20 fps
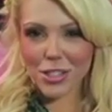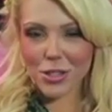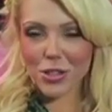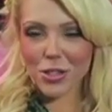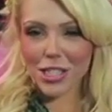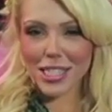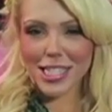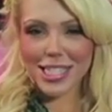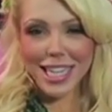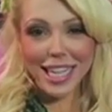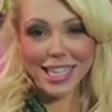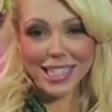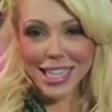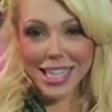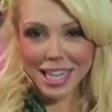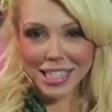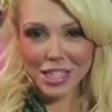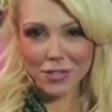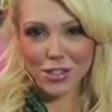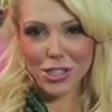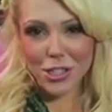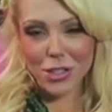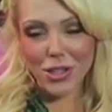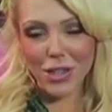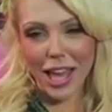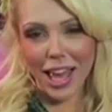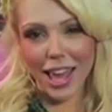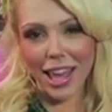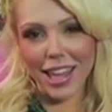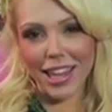So just stay as active as you
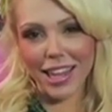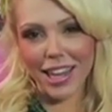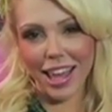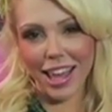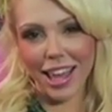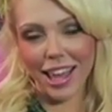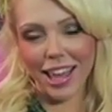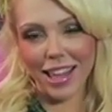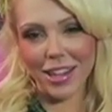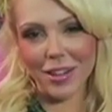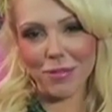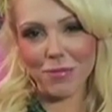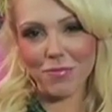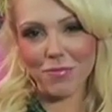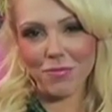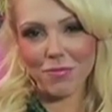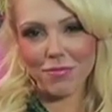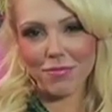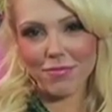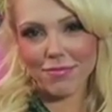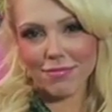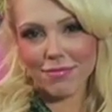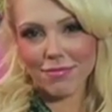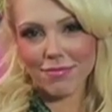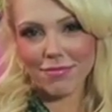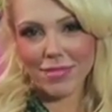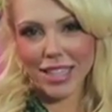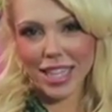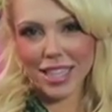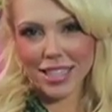can and
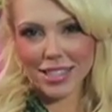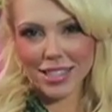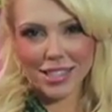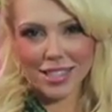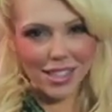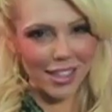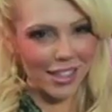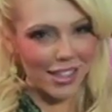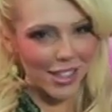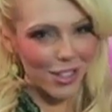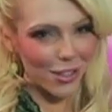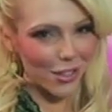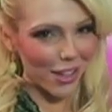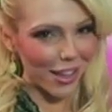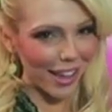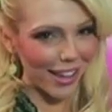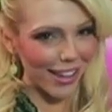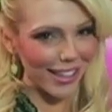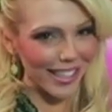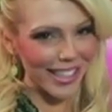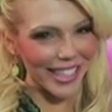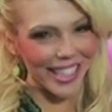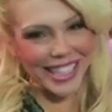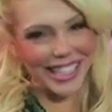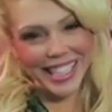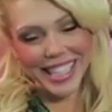eat as good as you can.